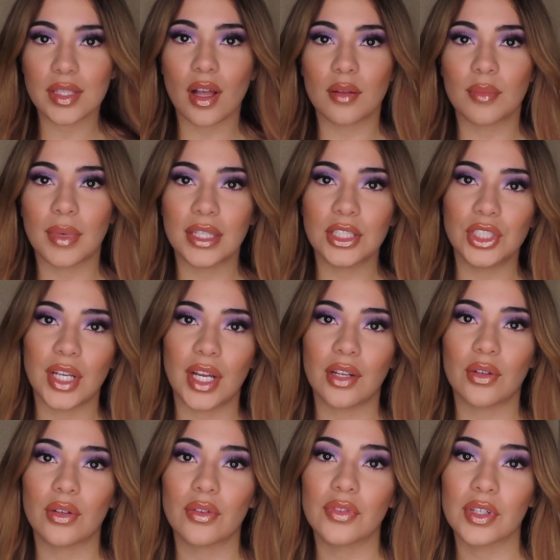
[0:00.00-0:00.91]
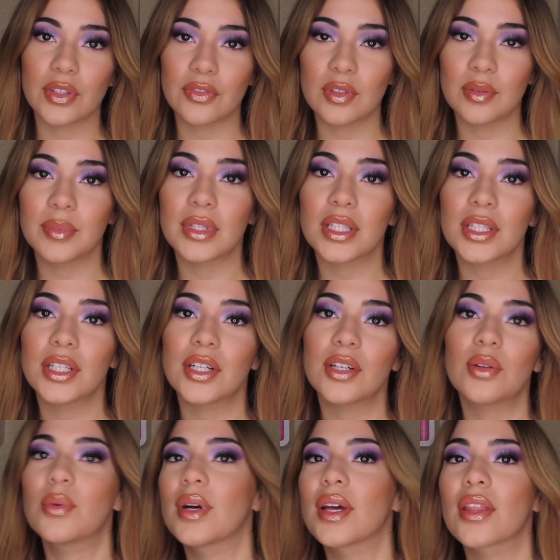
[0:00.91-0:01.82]
on my channel, if you're
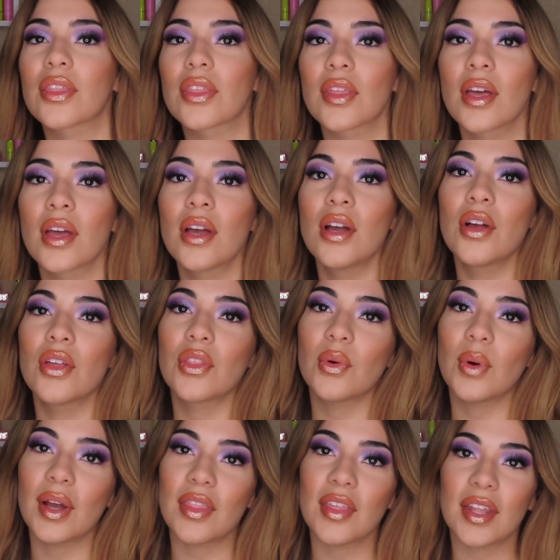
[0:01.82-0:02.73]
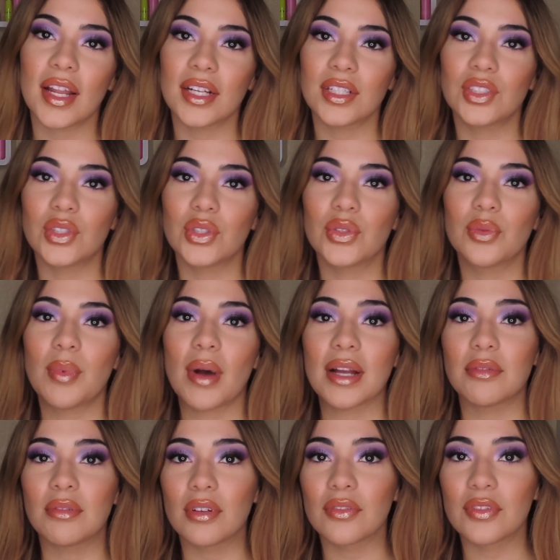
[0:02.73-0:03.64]
familiar with the way that I do my
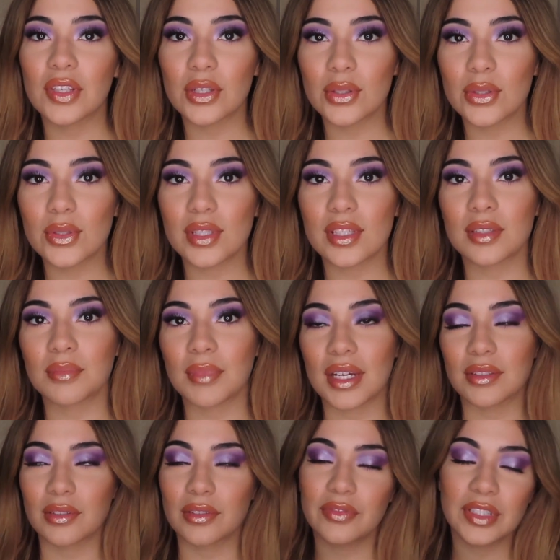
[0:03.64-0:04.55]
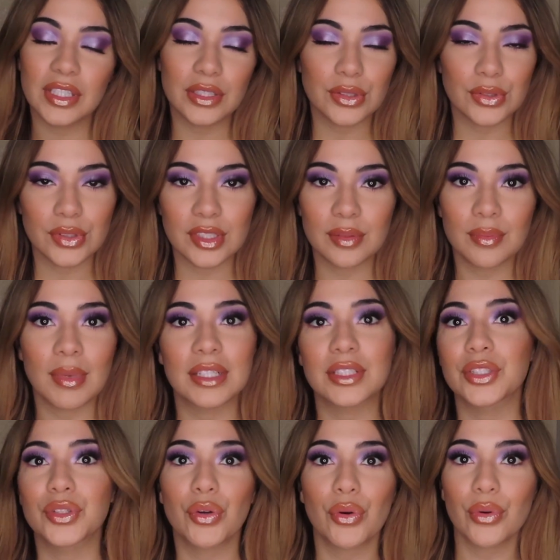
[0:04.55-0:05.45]
reviews and my reveals and my
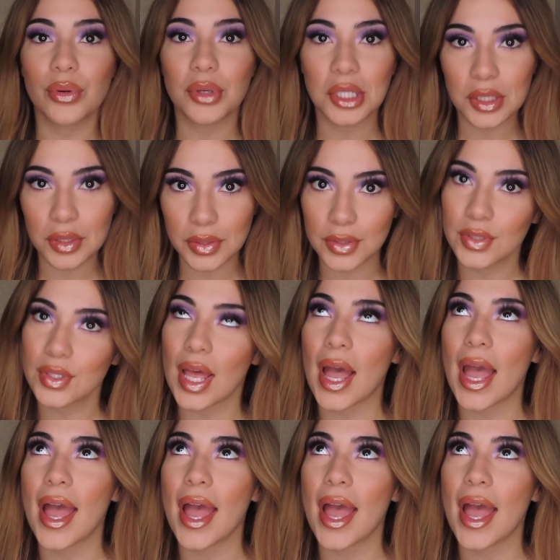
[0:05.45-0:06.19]
tutorials,